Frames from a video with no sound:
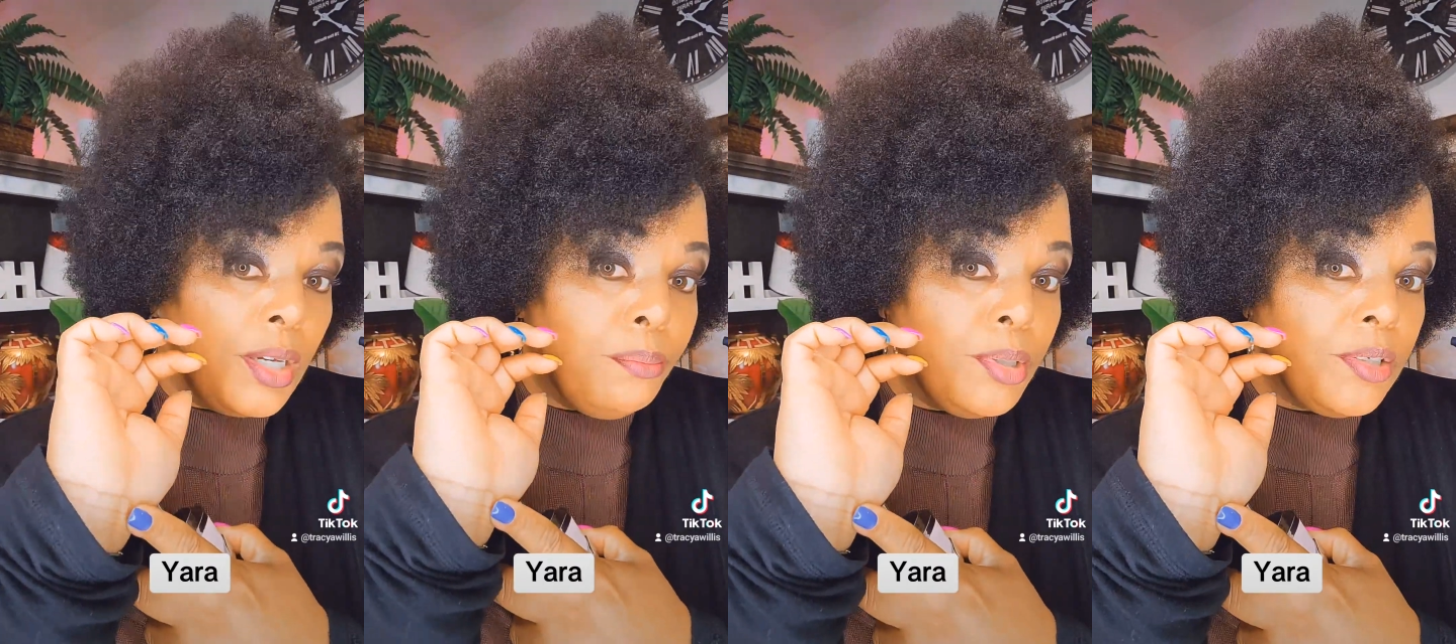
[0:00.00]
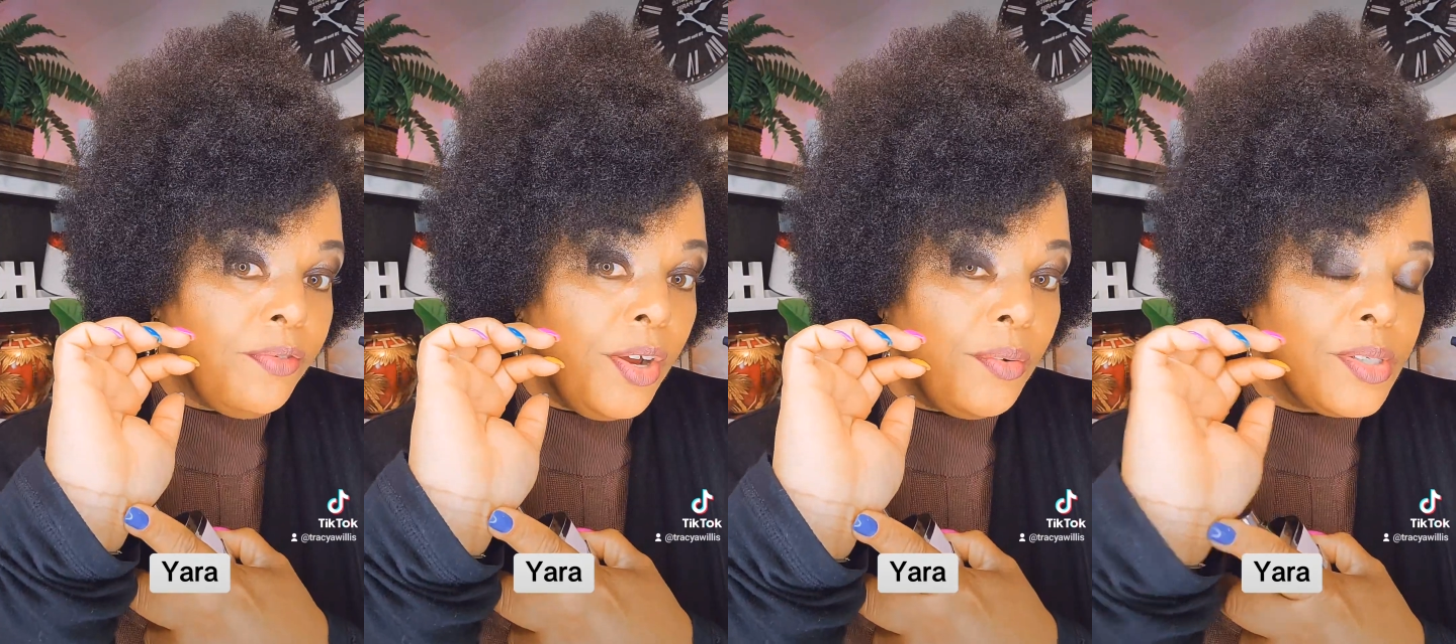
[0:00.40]
It can push a
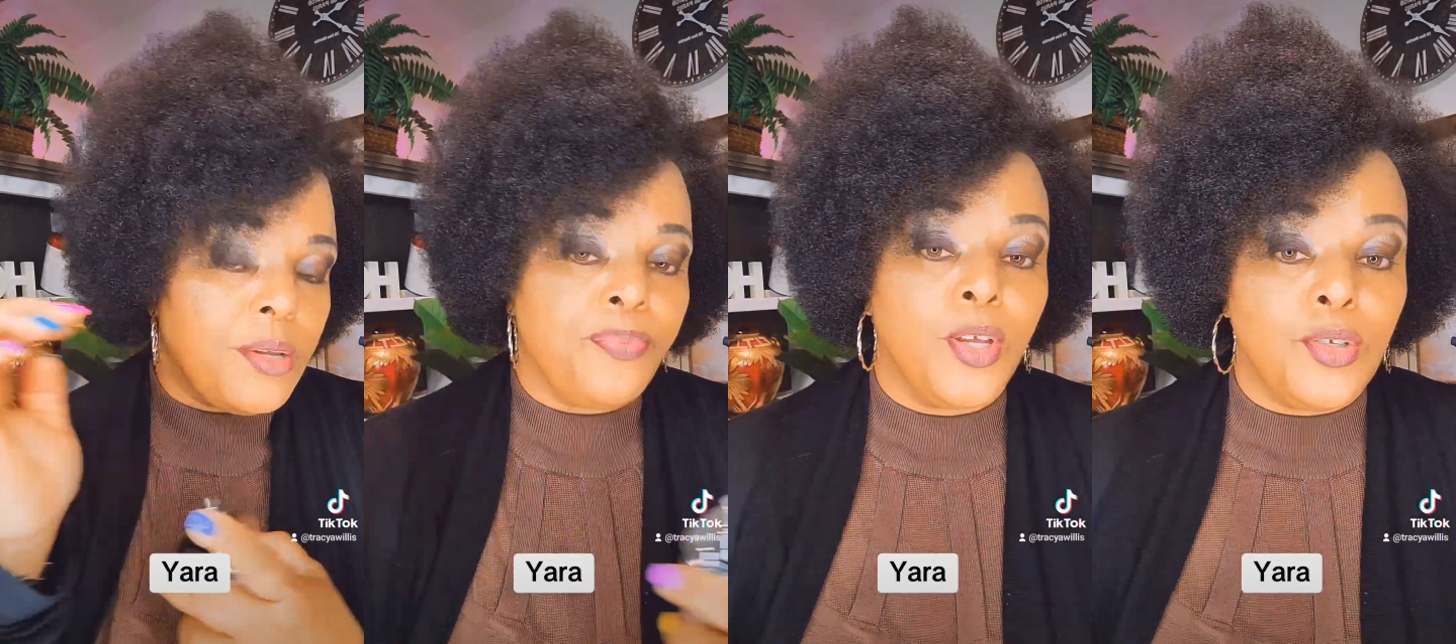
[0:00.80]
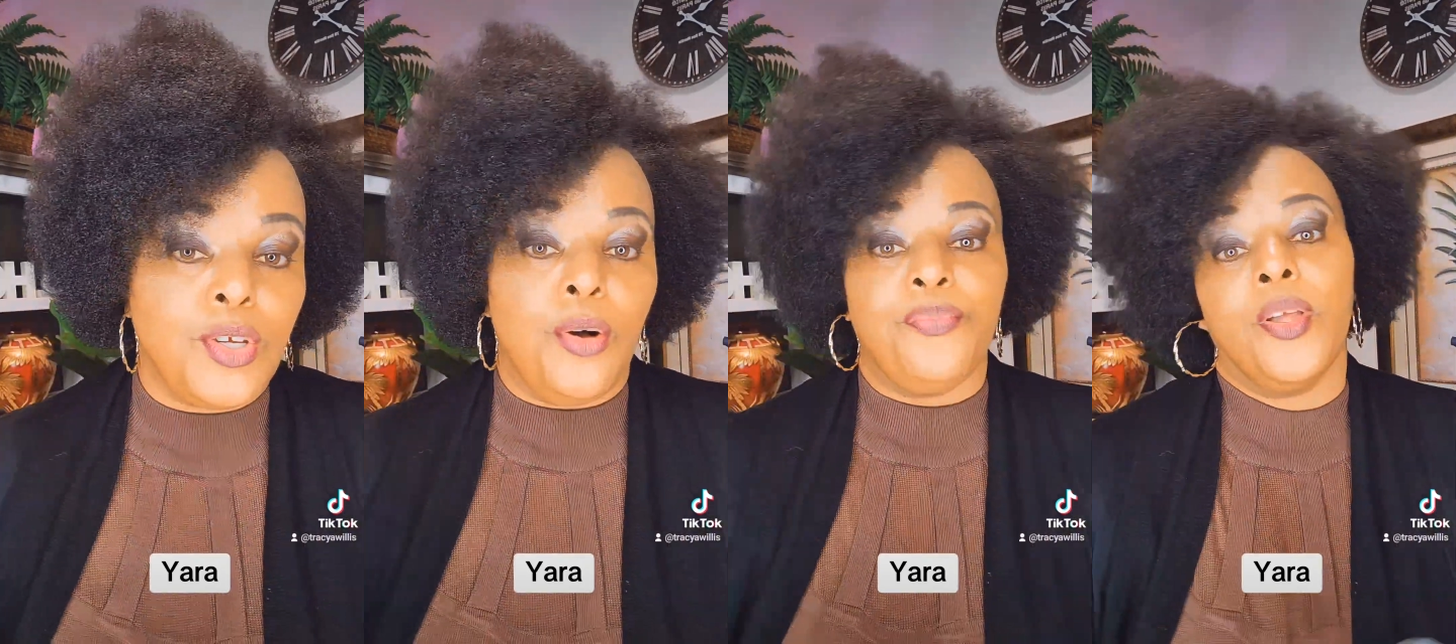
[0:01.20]
fragrance.
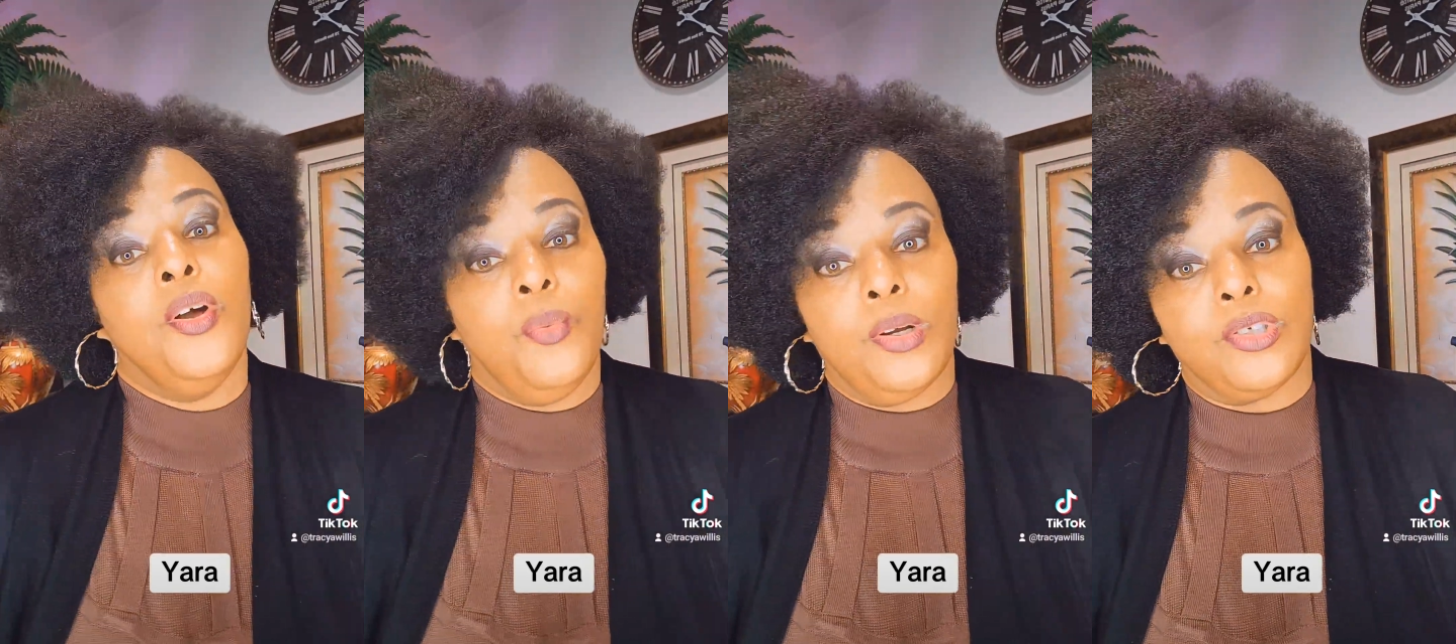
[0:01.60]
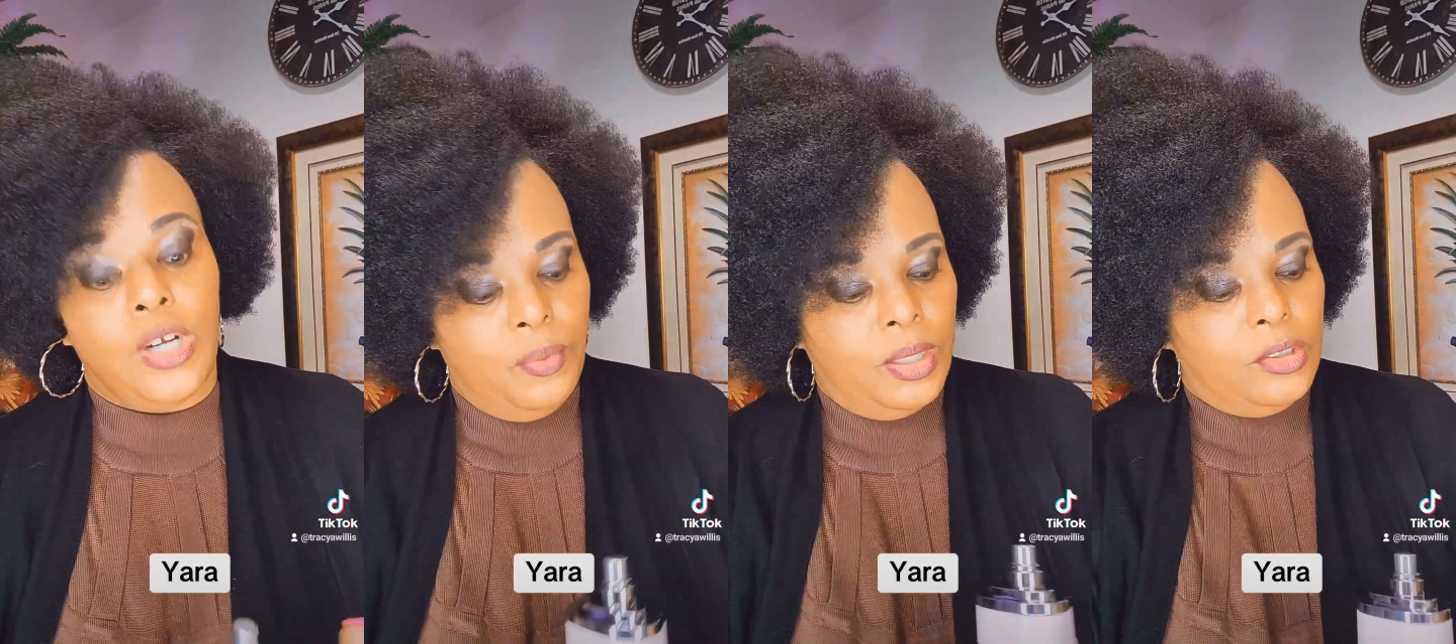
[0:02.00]
So we're going to
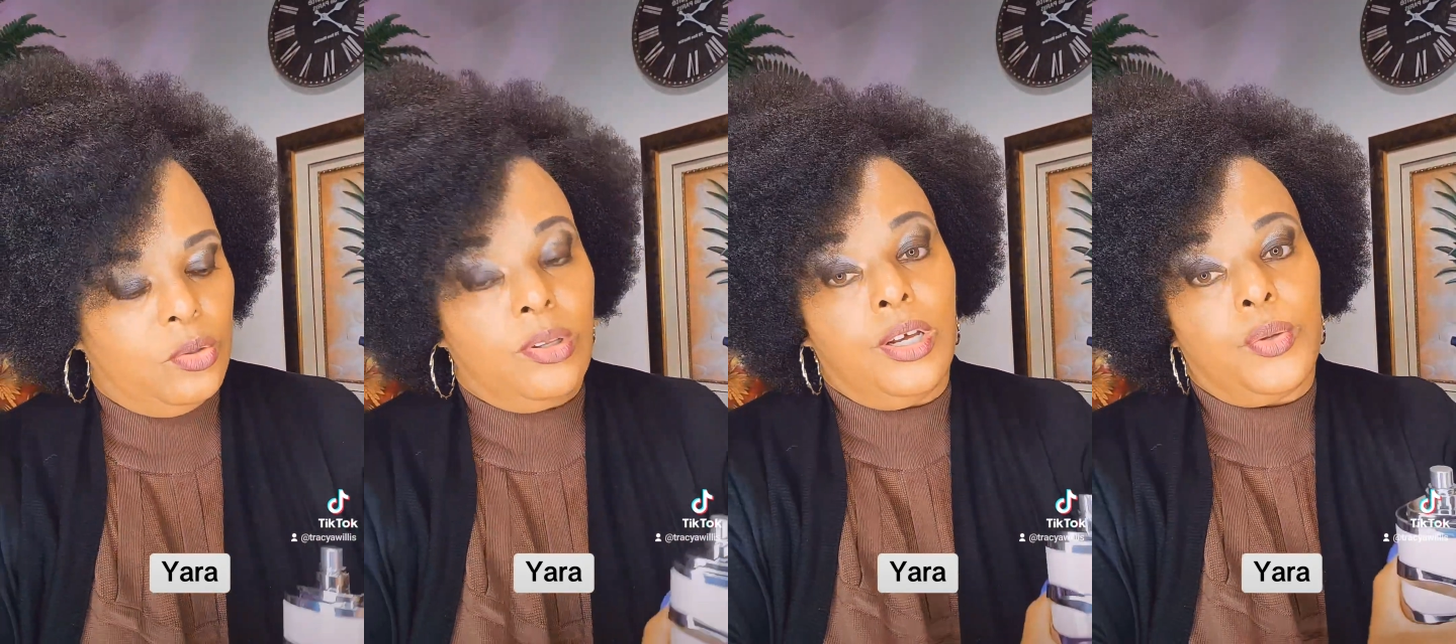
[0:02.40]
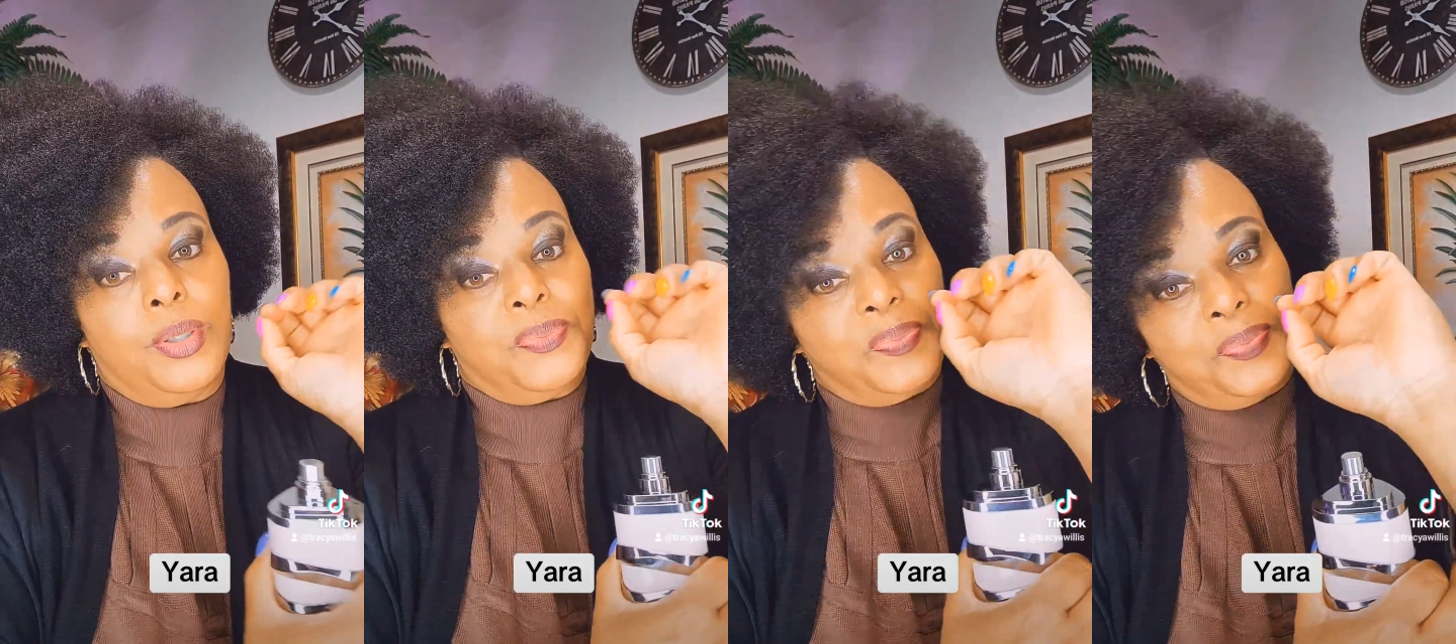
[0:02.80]
start with this. doing the other
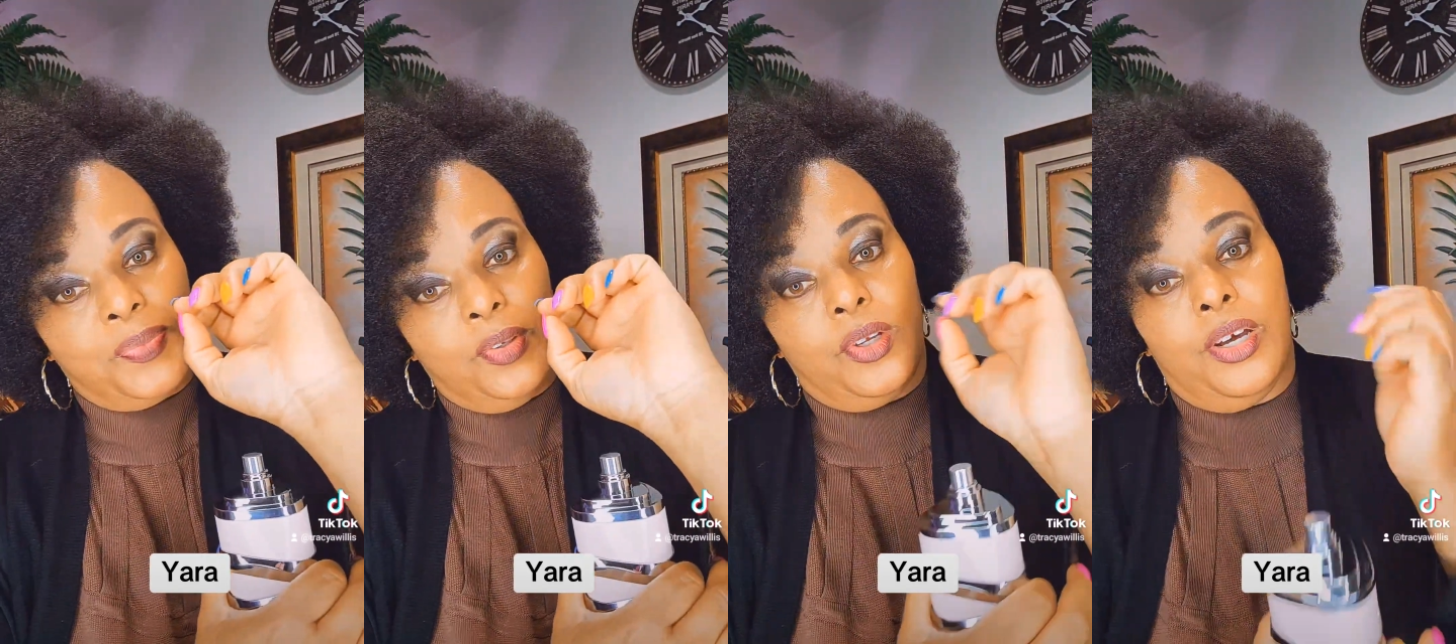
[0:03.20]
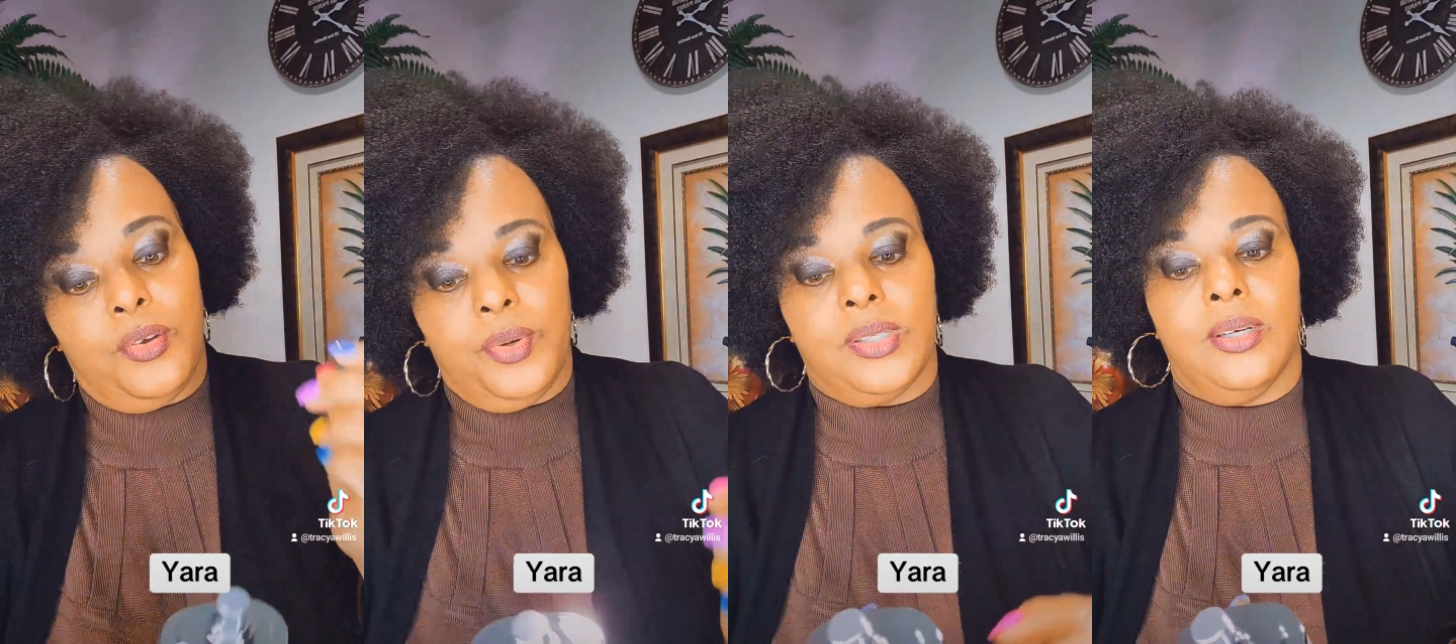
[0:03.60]
one on the
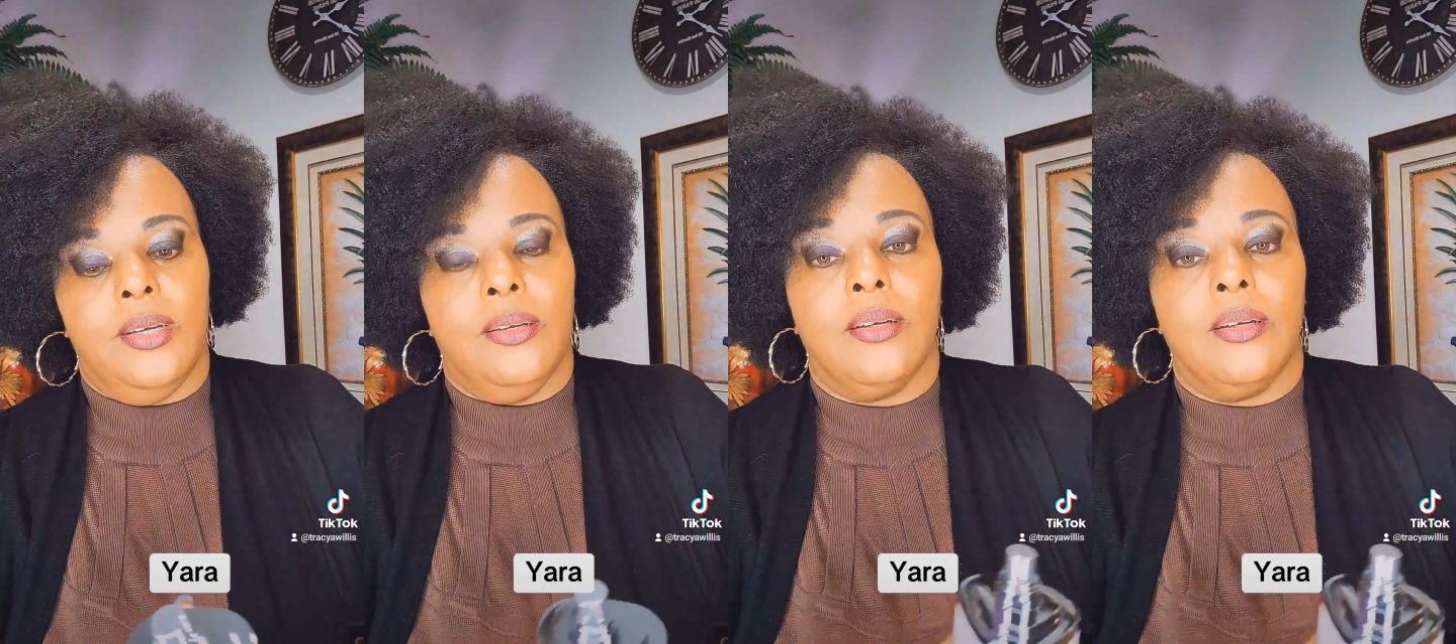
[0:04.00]
other wrist.